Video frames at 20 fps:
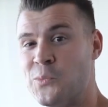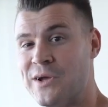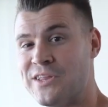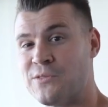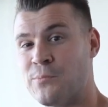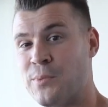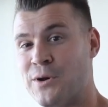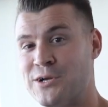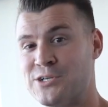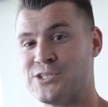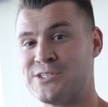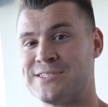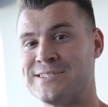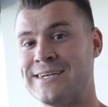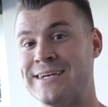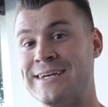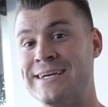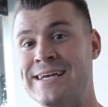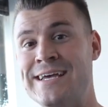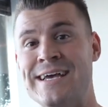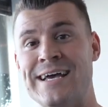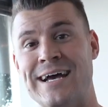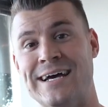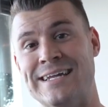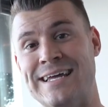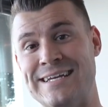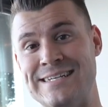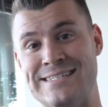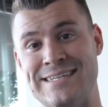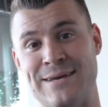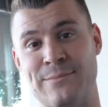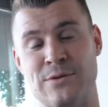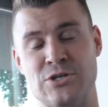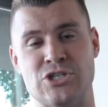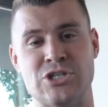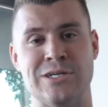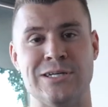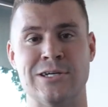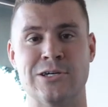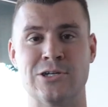with purchasing an ATM
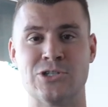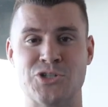machine,